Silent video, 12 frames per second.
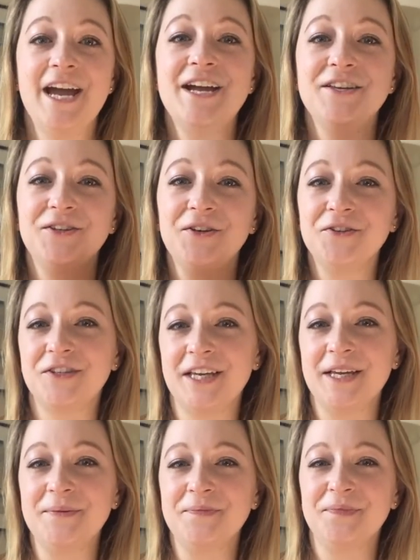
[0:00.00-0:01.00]
So you
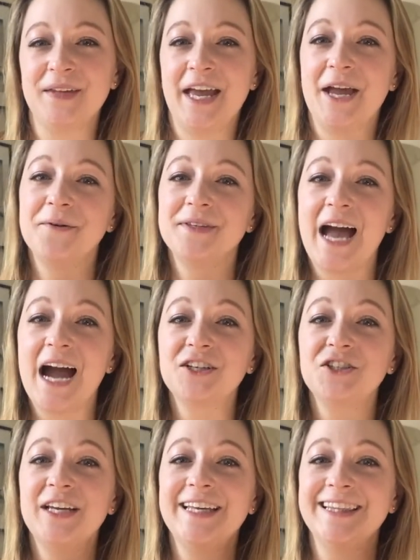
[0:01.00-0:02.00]
see, it was
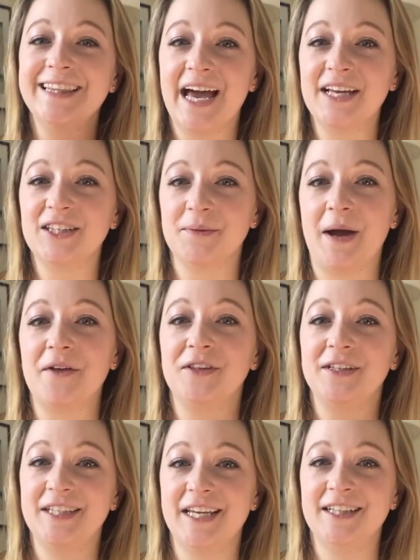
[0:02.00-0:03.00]
actually less about the
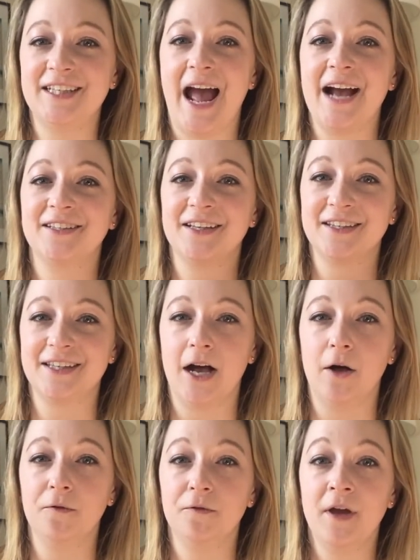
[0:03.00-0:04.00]
tea tax
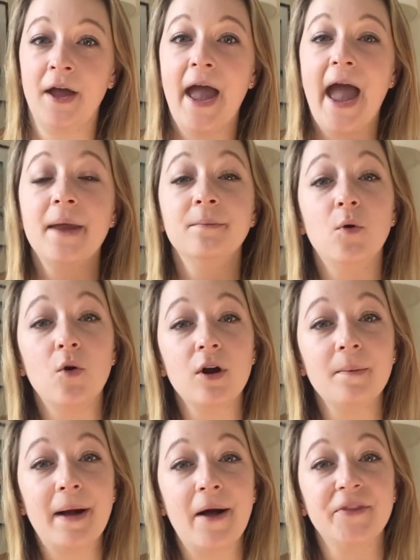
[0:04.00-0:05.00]
itself and more
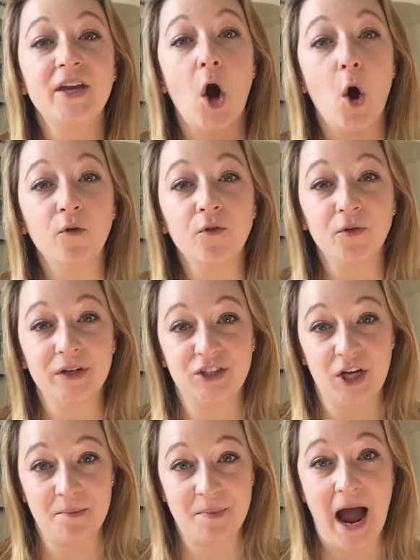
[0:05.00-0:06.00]
about the
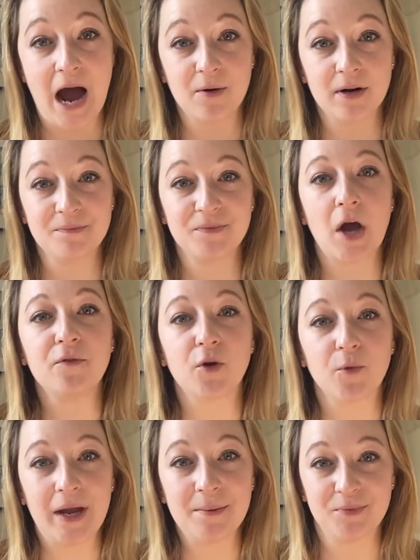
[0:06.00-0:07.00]
overreaching power of
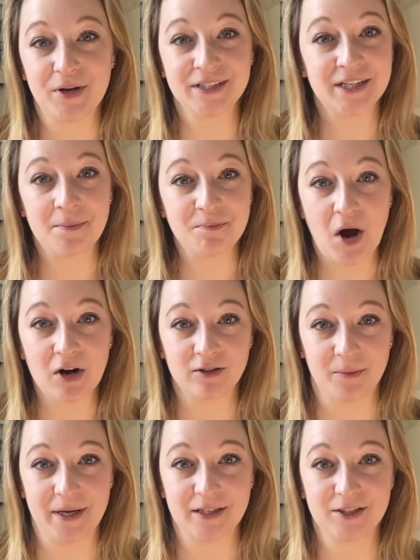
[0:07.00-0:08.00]
Great Britain and
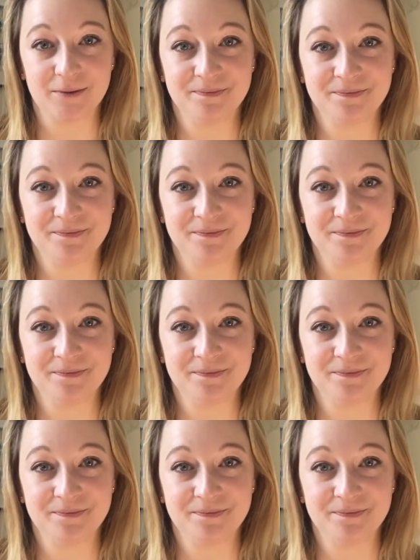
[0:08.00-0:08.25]
Parliament.